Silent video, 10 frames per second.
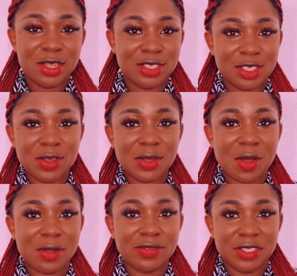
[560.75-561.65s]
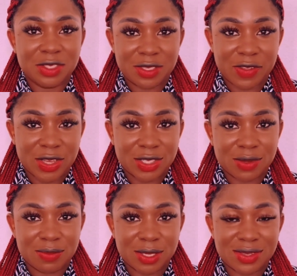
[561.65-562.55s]
Turn on the
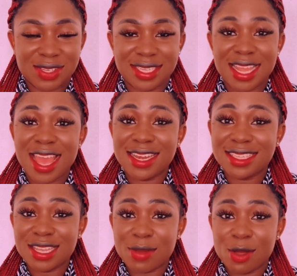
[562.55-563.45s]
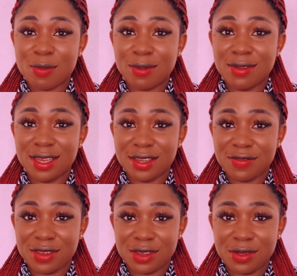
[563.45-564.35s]
notification bell so that anytime I upload a new
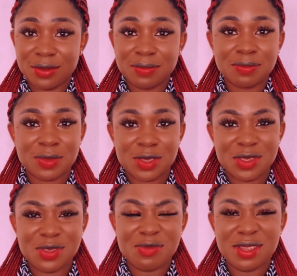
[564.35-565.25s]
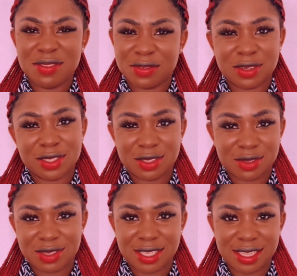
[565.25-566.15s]
video, you'll be the first to
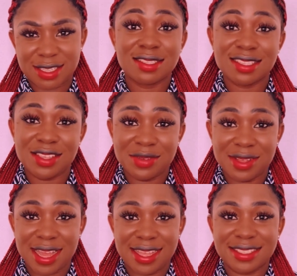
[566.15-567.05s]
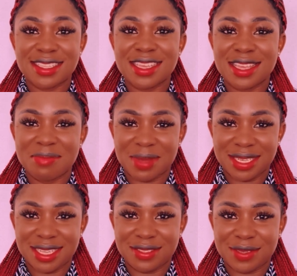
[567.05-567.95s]
see it. See you guys in my
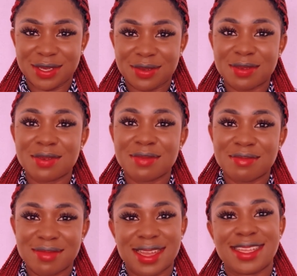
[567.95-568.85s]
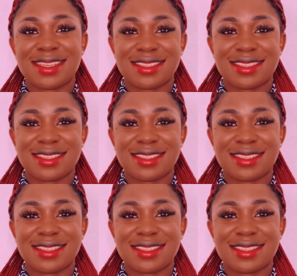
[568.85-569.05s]
next video. Bye.